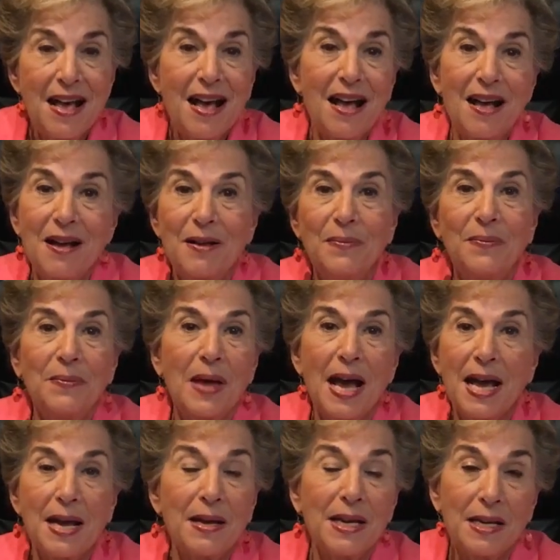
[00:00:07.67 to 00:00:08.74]

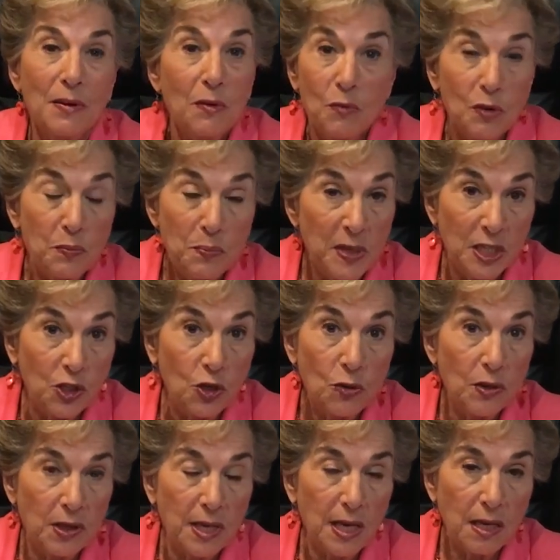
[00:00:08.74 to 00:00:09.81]
I missed you
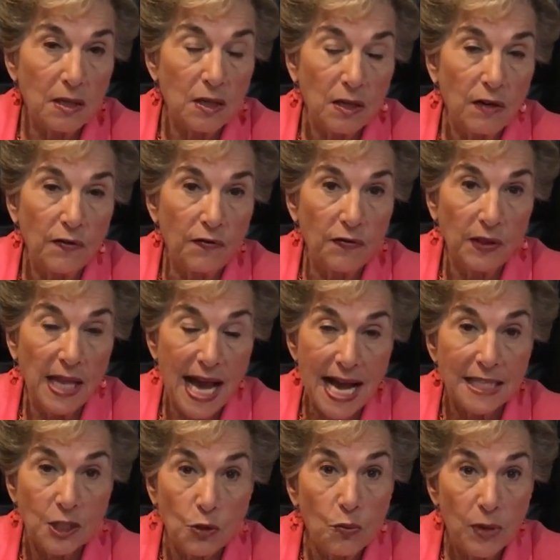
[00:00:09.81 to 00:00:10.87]
at the end of
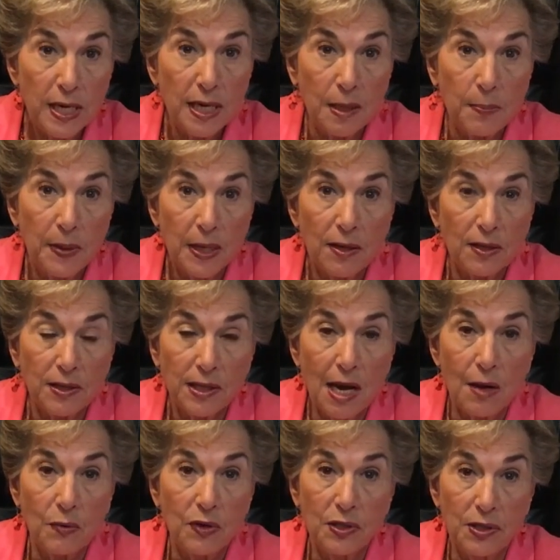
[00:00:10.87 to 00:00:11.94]
last week because
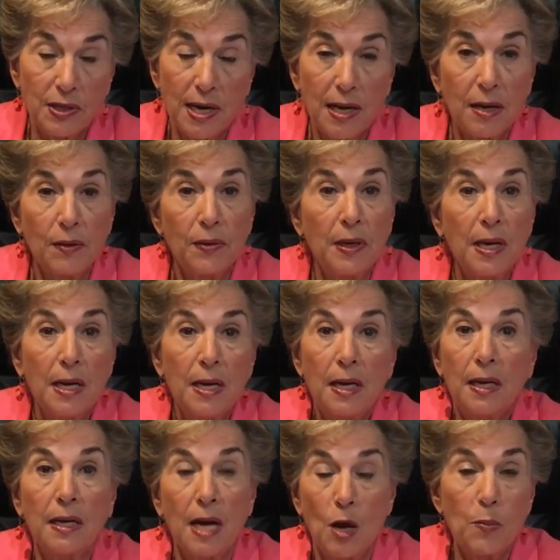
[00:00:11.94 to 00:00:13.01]
I was down
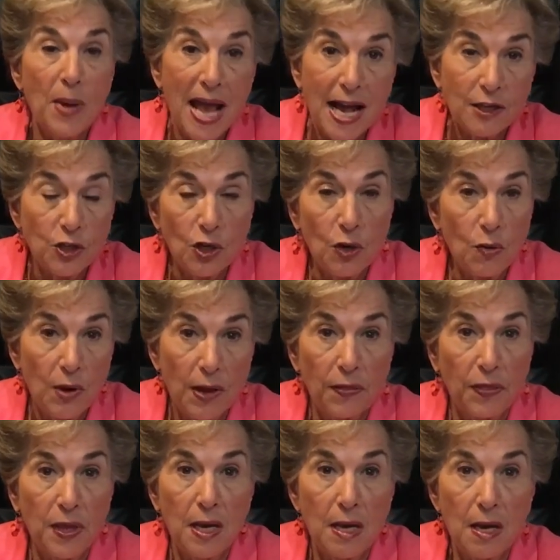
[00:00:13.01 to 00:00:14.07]
in El Paso
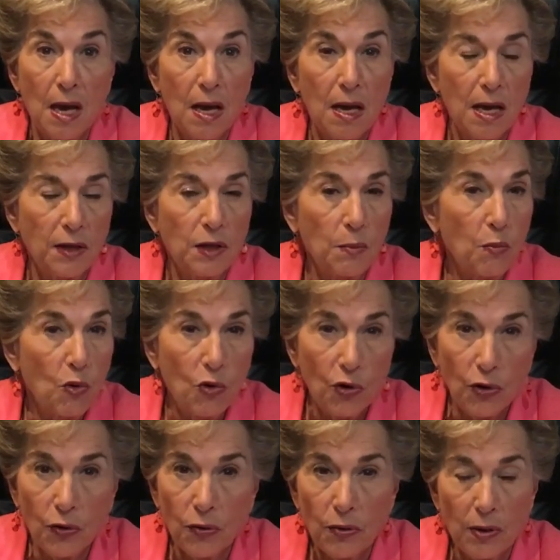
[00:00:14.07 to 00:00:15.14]
at the
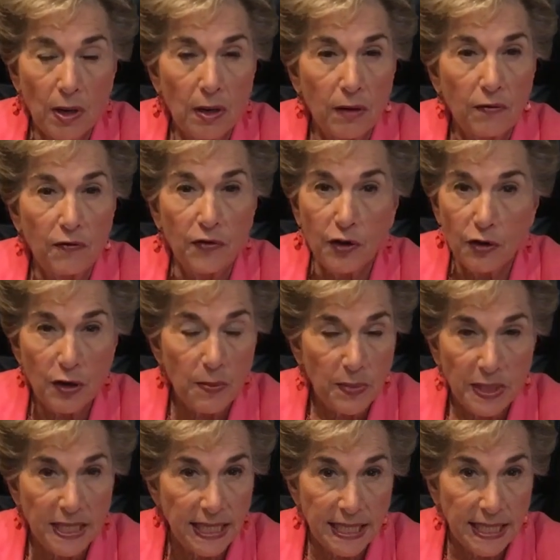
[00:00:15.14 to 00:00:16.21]
border on a very
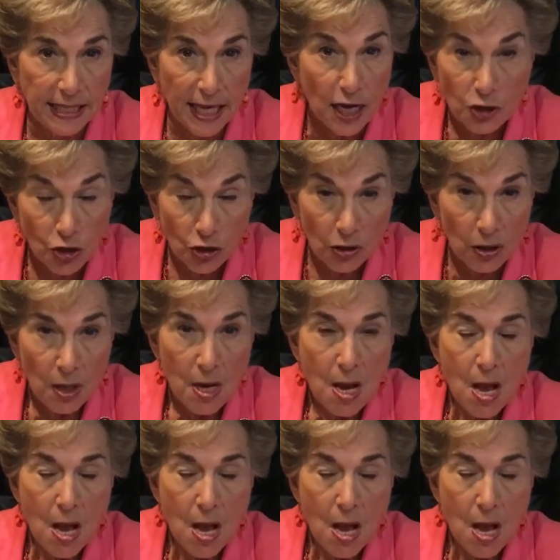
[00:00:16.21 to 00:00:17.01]
busy schedule,